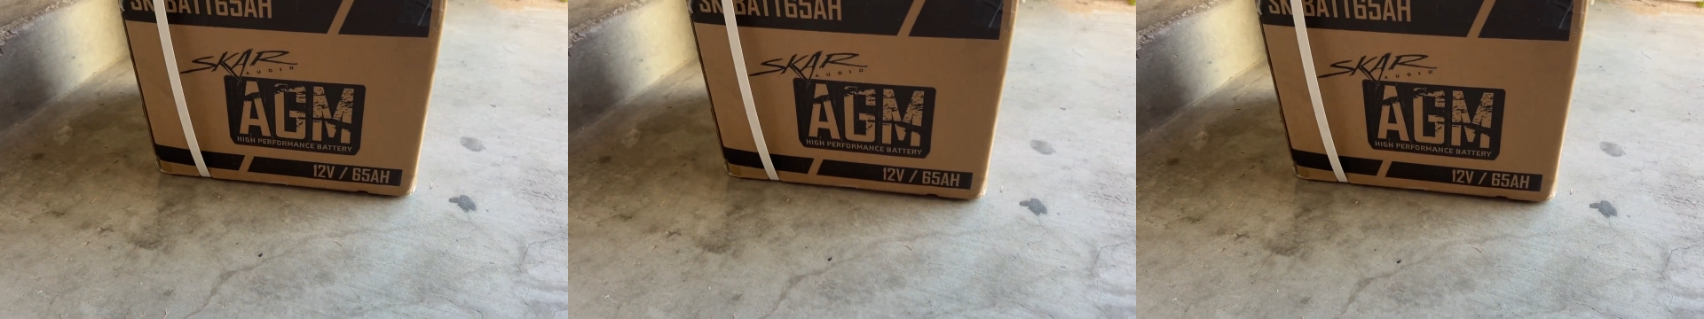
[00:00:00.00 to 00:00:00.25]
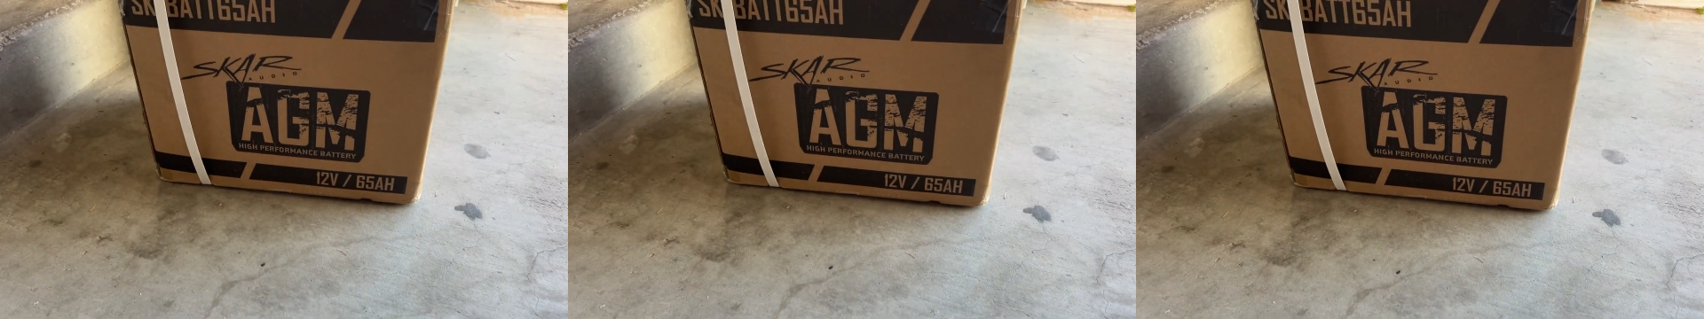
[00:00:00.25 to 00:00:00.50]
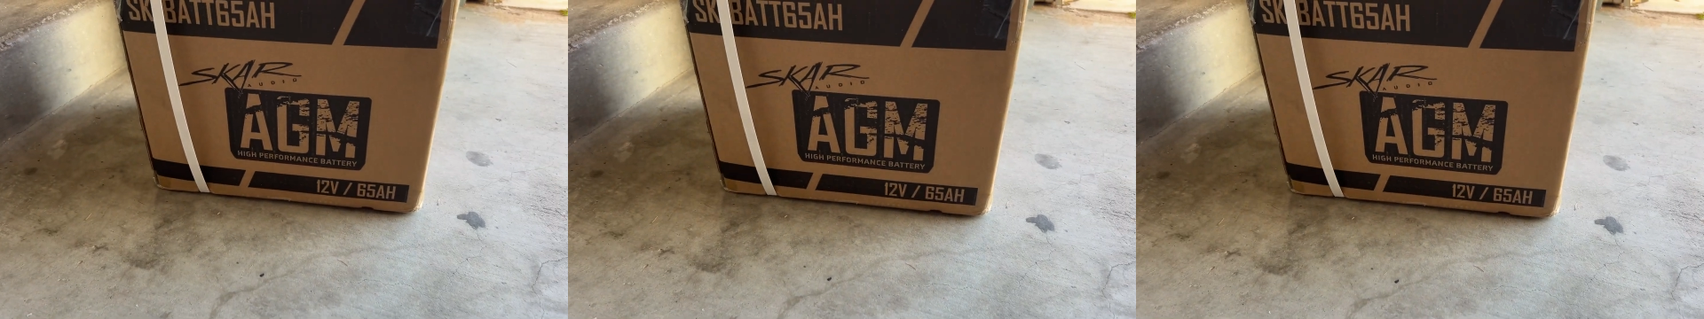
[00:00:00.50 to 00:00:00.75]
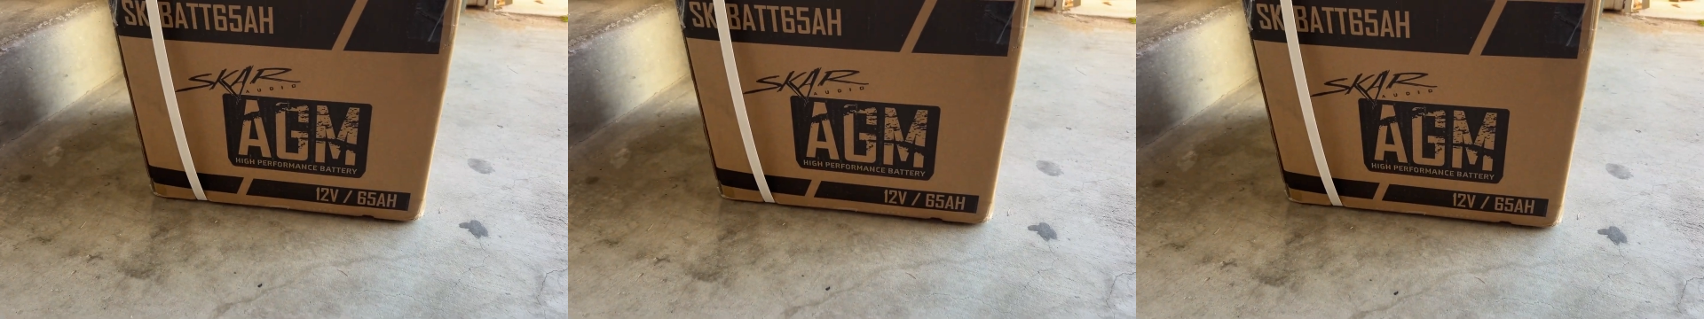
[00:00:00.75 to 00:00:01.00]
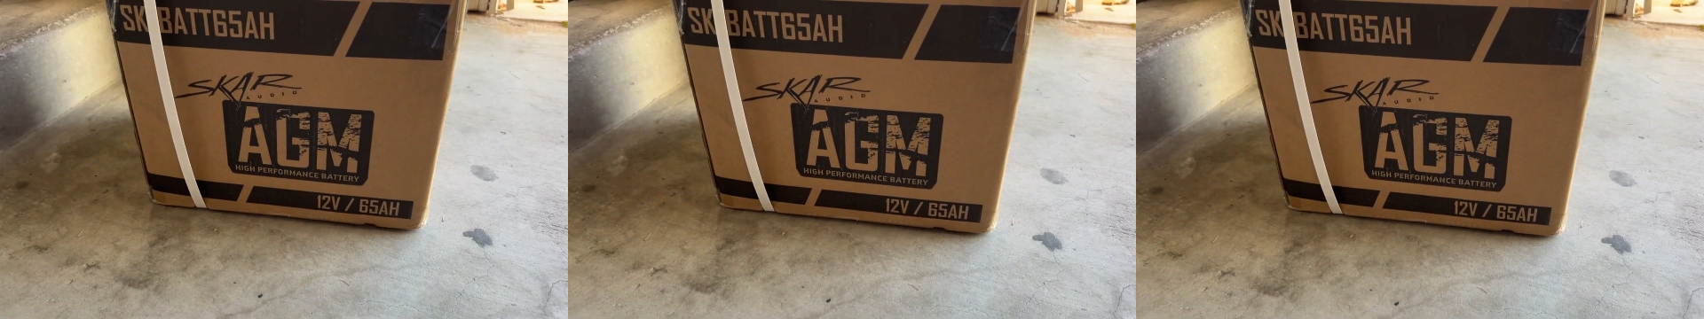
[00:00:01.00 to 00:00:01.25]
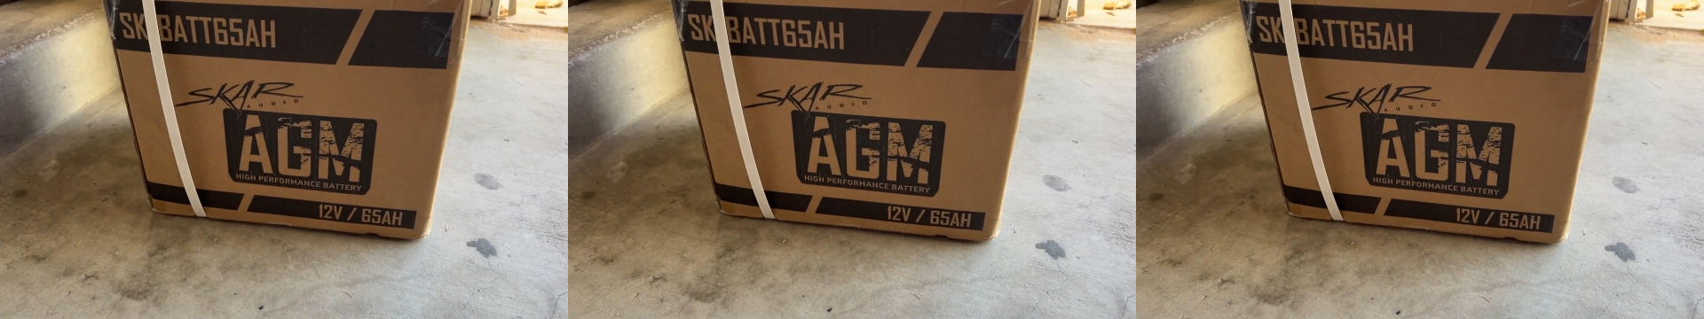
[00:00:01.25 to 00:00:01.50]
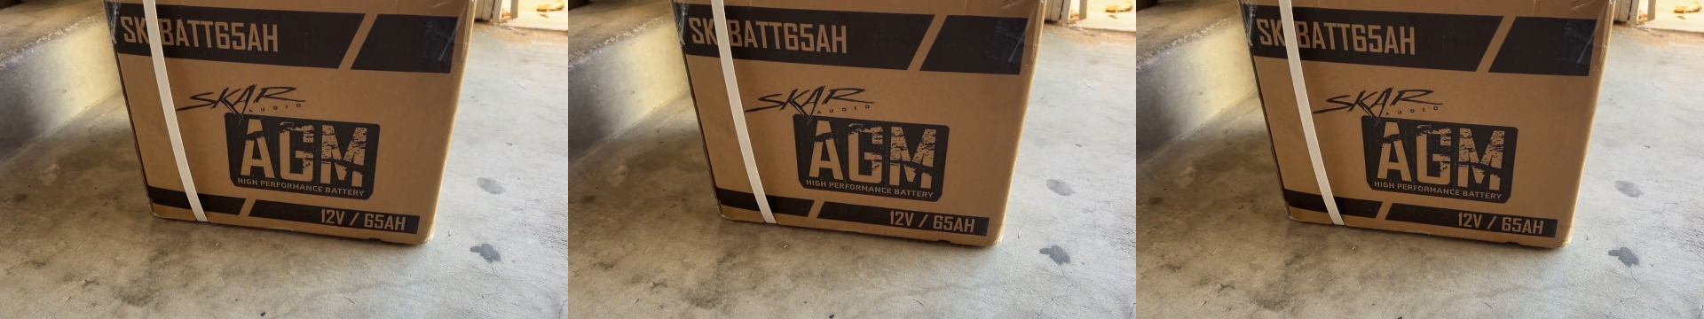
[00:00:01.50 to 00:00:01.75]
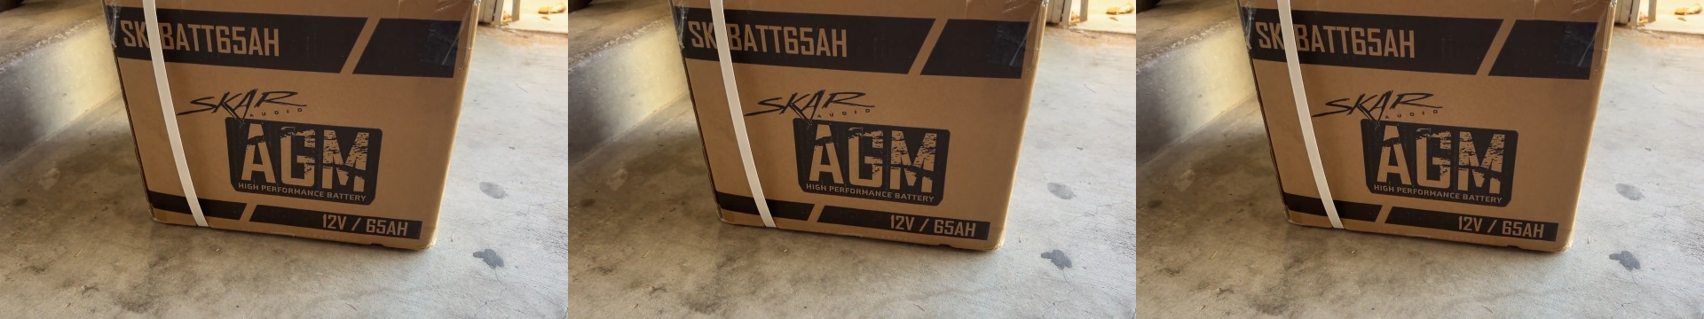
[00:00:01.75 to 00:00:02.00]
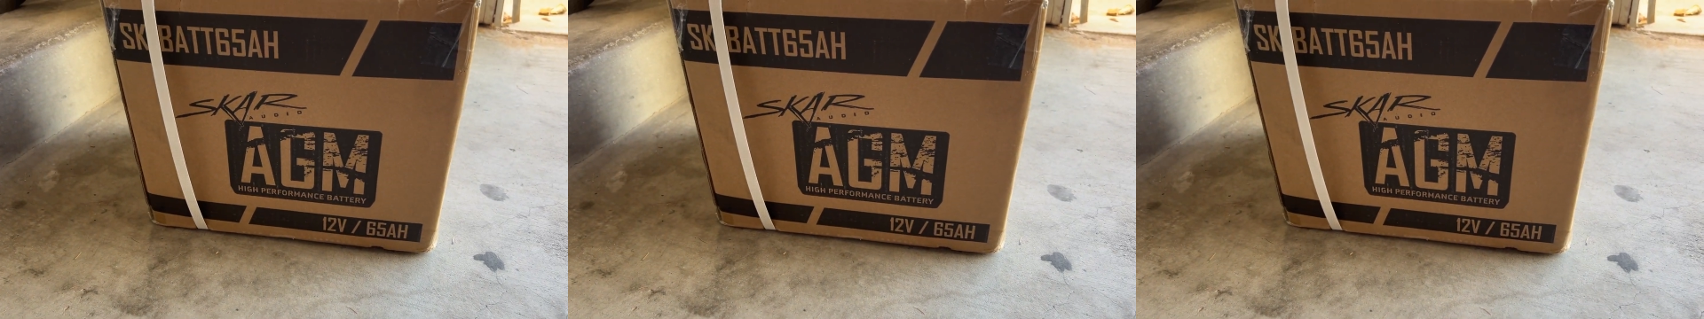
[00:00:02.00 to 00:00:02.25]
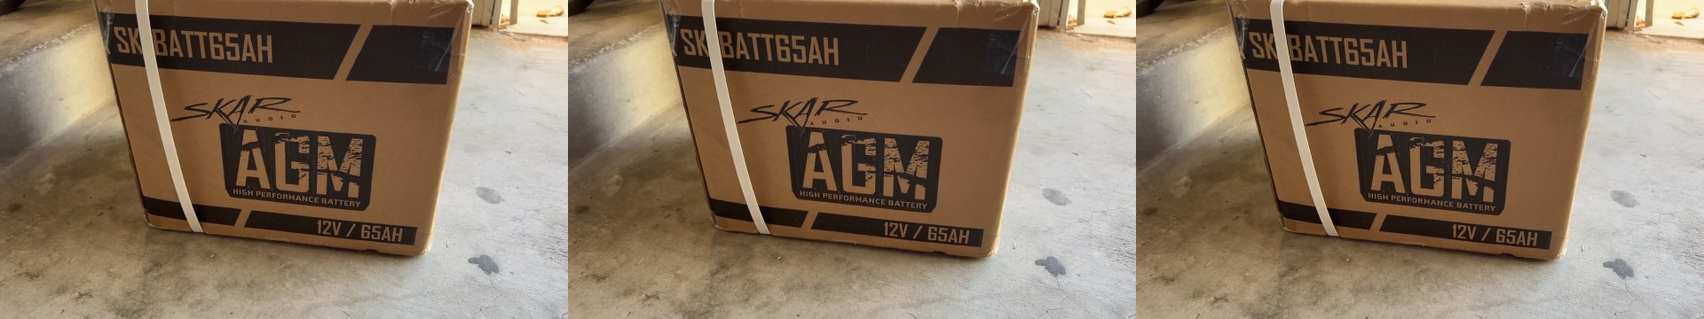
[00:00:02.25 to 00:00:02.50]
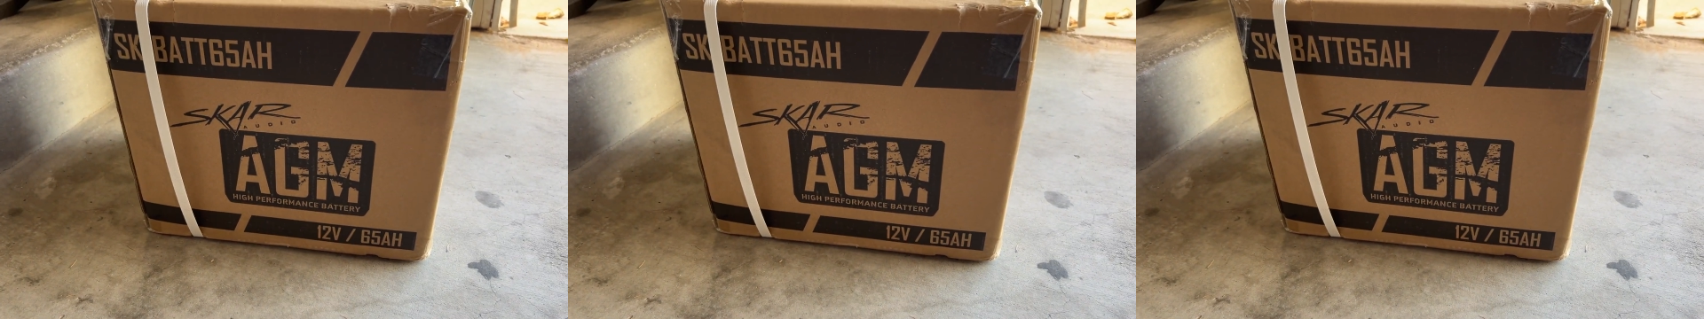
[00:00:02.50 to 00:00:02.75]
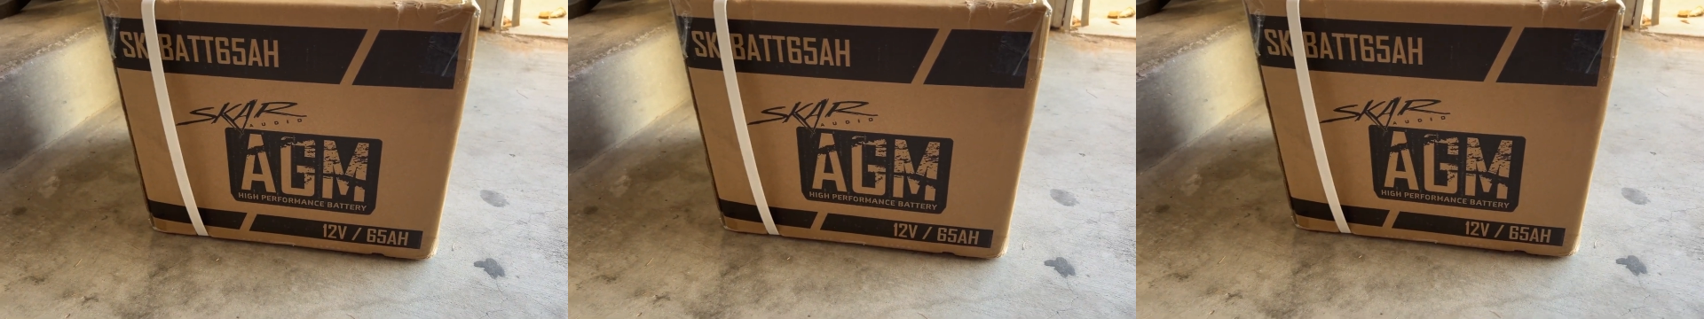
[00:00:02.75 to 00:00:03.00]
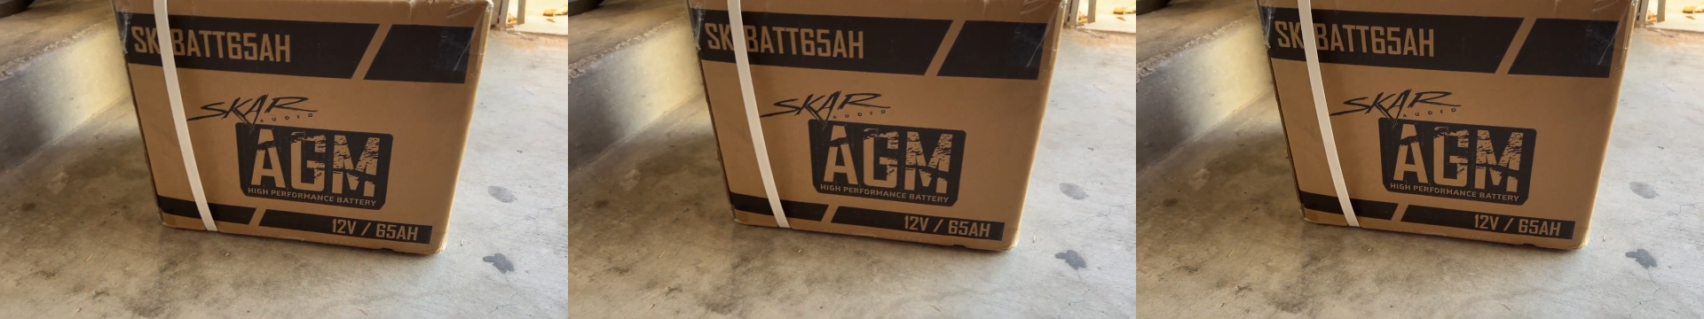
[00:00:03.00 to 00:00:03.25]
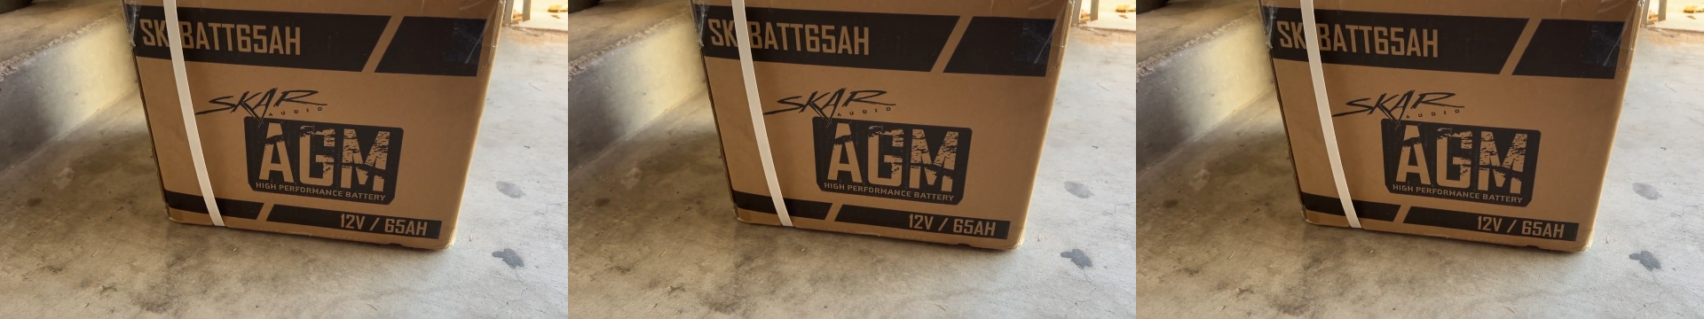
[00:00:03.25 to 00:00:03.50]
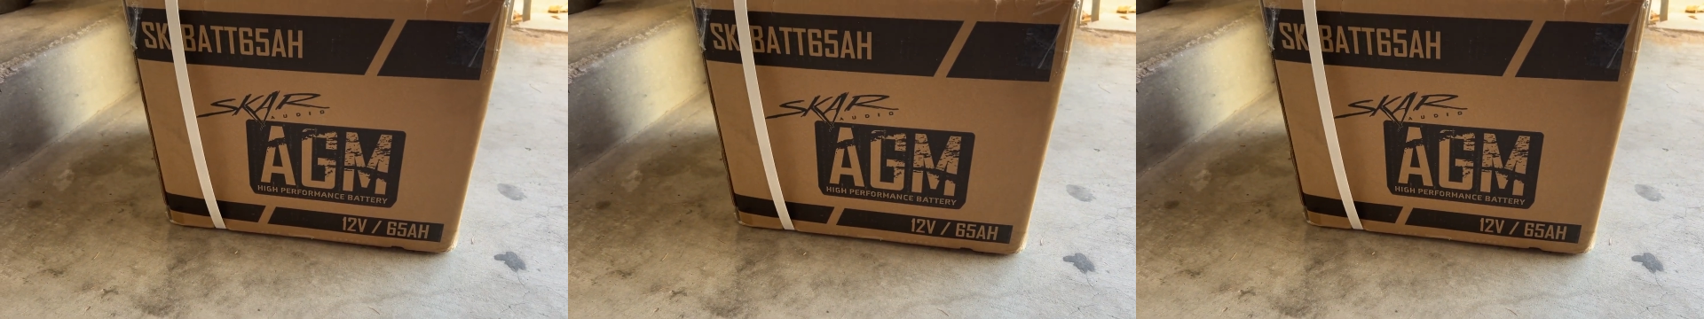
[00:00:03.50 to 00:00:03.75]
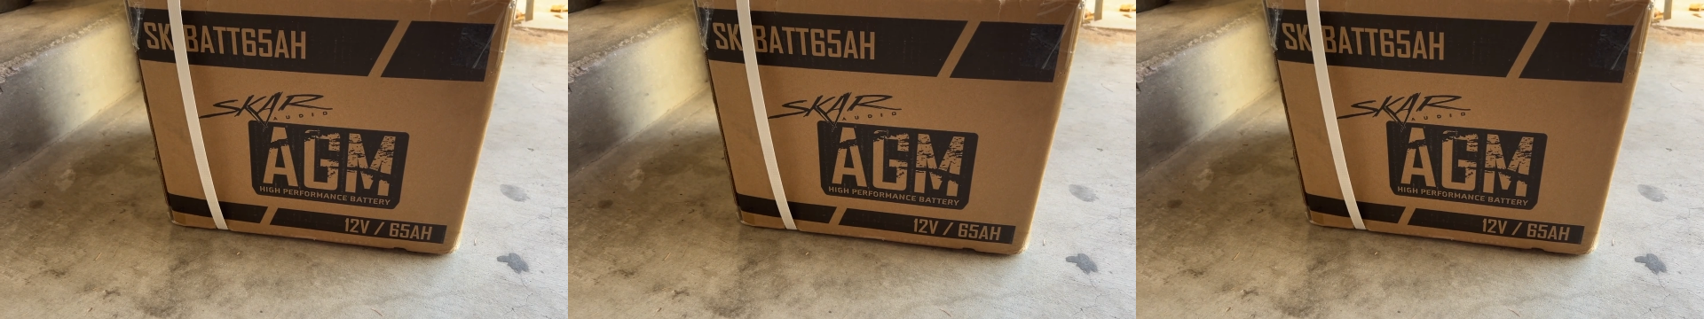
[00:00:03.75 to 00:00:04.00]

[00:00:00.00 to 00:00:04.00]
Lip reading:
(no speaker visible)